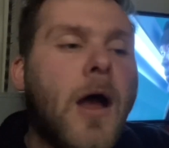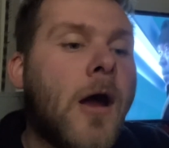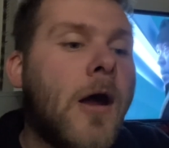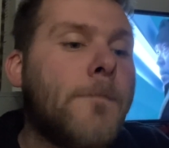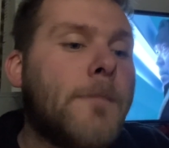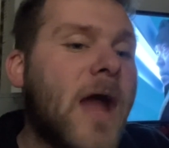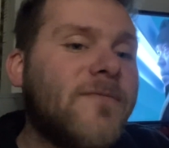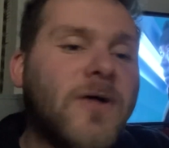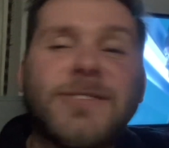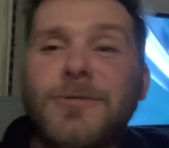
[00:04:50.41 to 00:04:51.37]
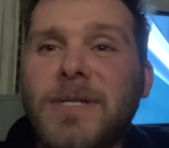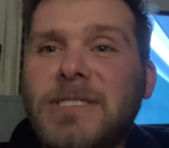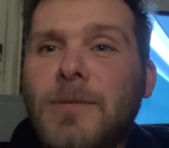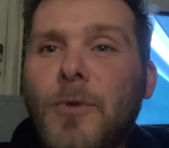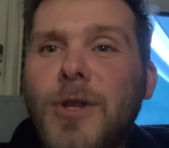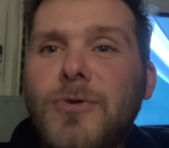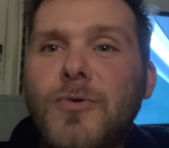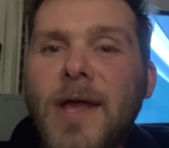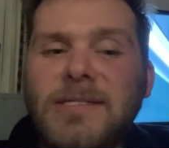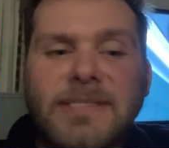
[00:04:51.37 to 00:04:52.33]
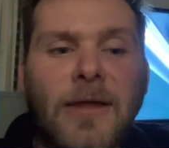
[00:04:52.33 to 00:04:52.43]
I've also been someone who
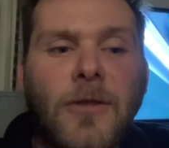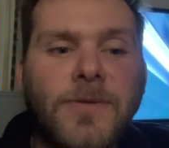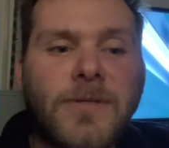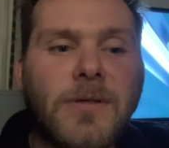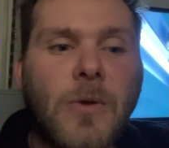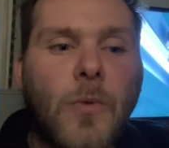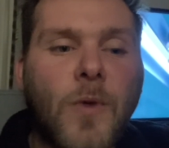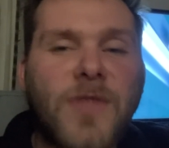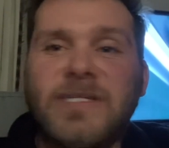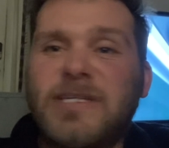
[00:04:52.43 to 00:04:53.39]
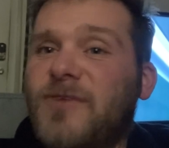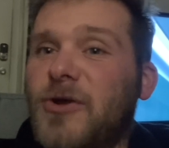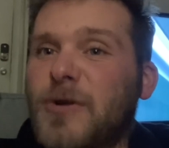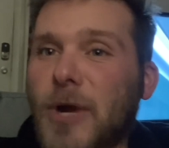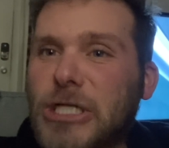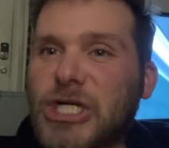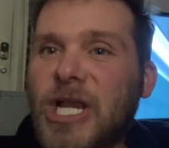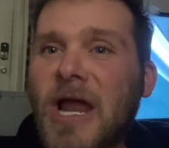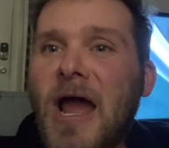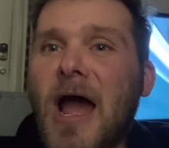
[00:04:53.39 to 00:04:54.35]
has dealt with severe depression.